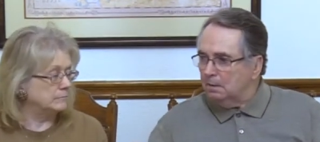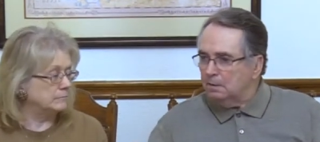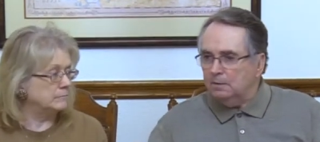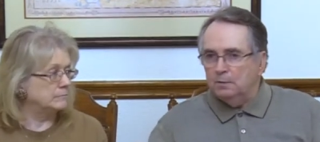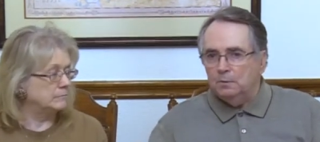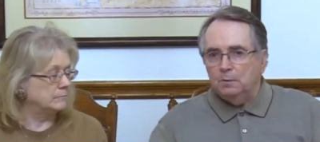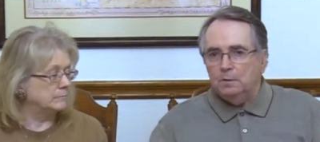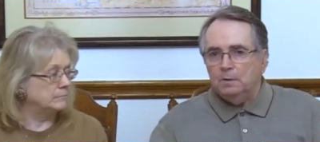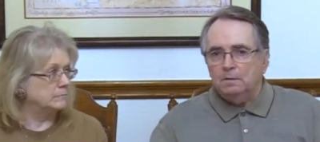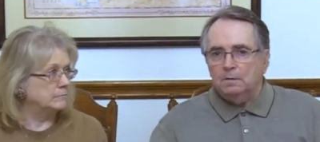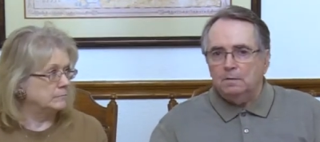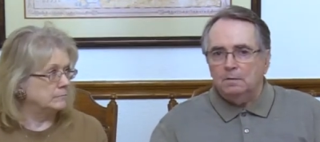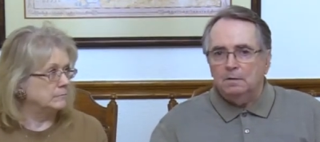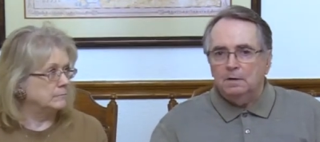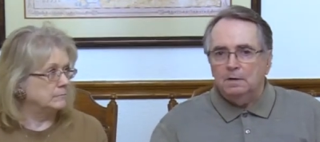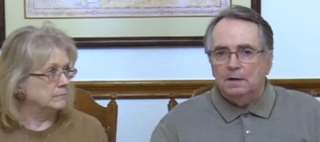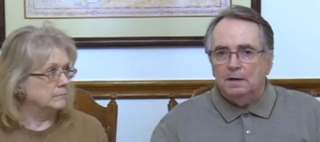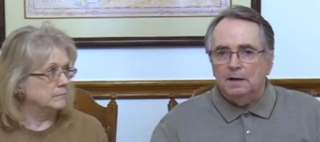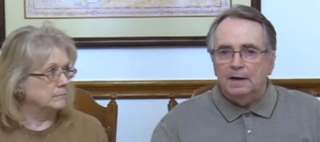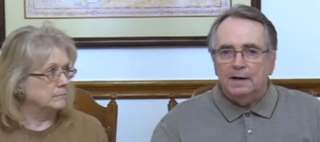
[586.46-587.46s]
Speaker 1: You will.
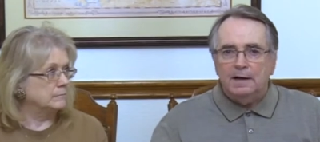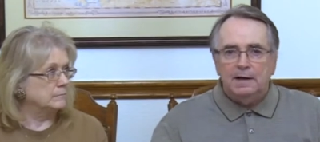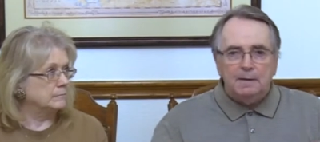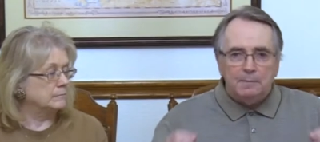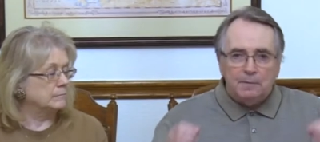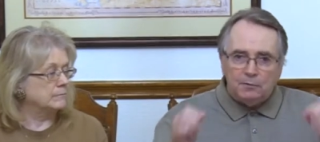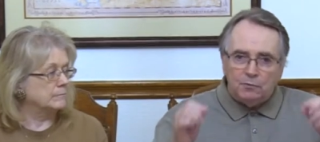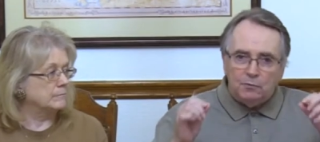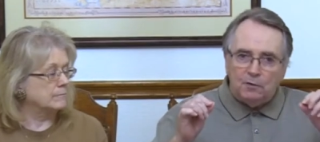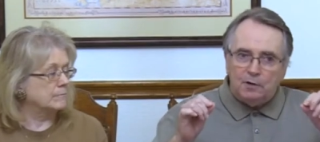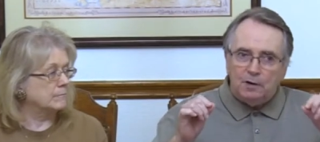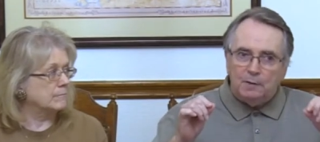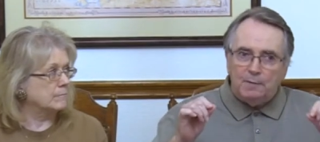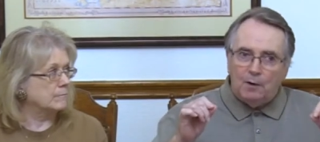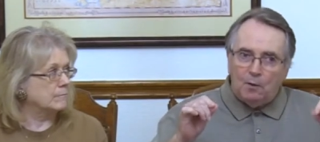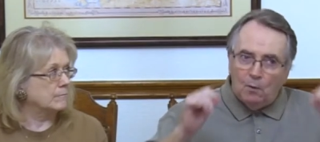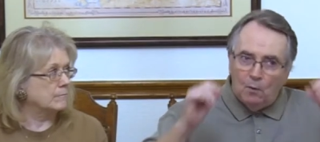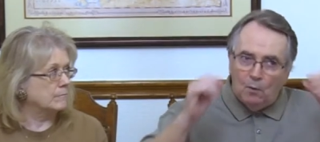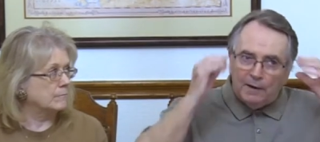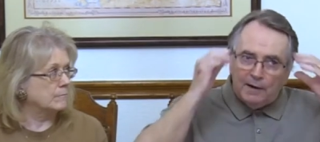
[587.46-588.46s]
And I'm not talking
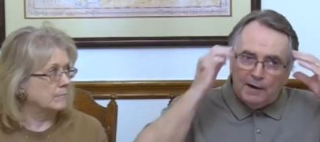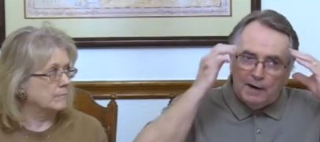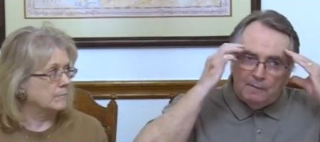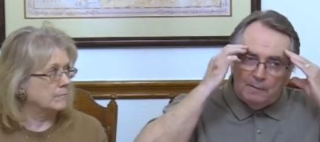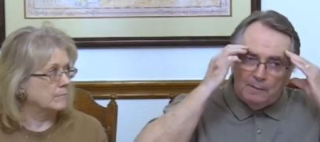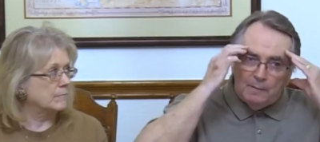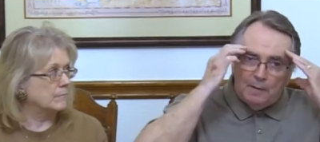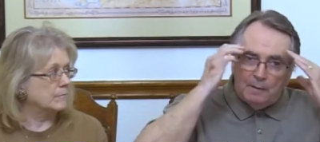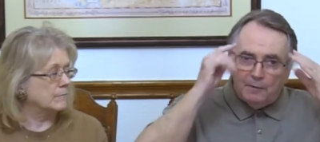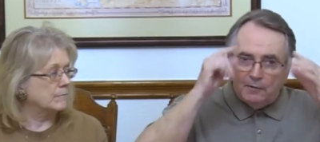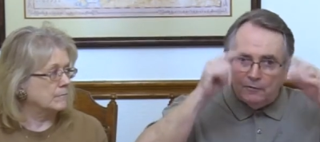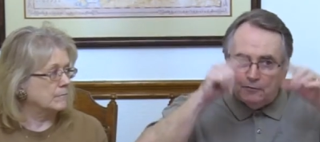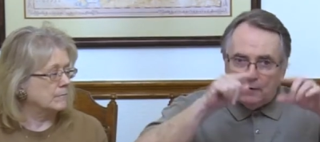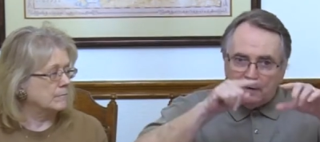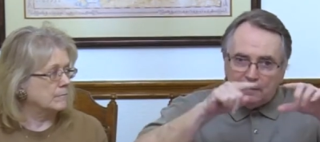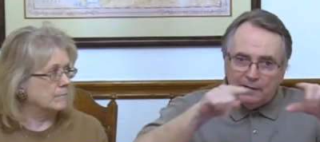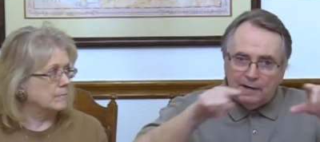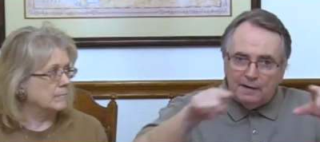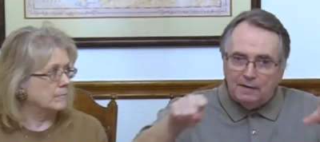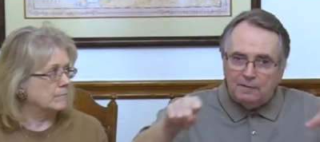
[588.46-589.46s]
about, oh, I can't remember
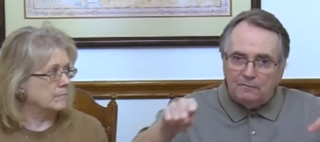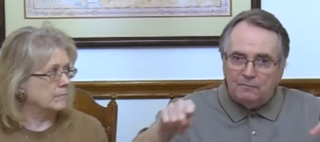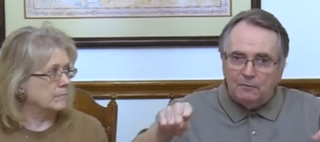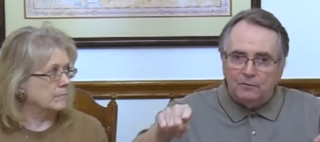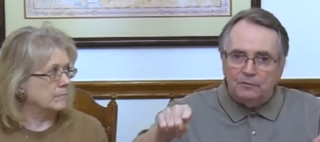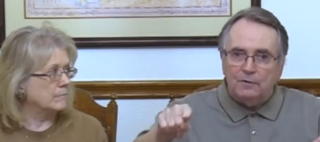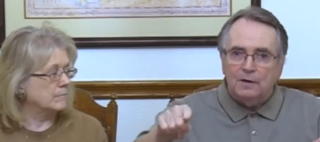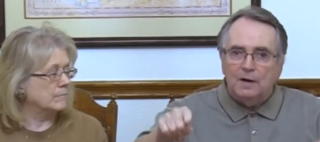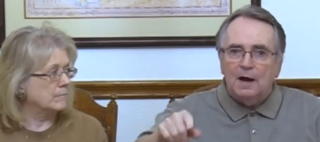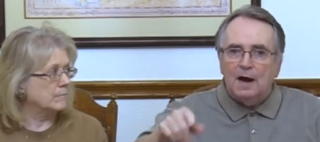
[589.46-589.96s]
exactly how that verse.